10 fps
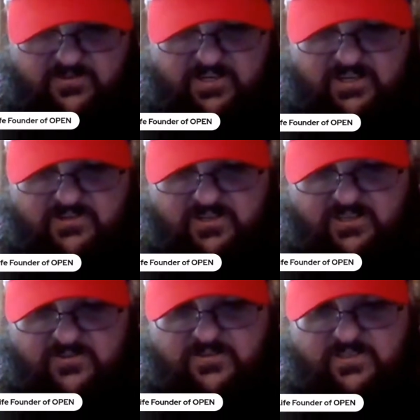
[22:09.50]
so I can
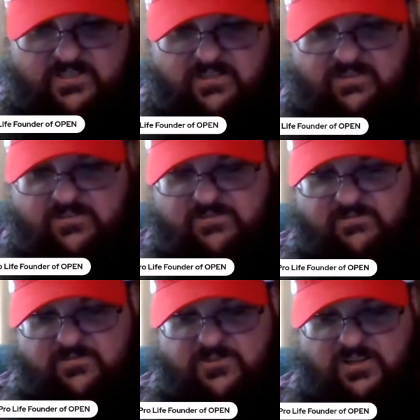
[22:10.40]
actually close this and
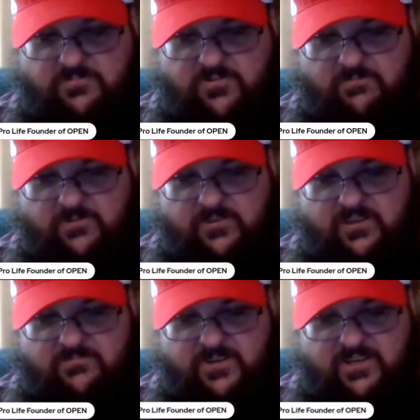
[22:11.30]
shut it properly then.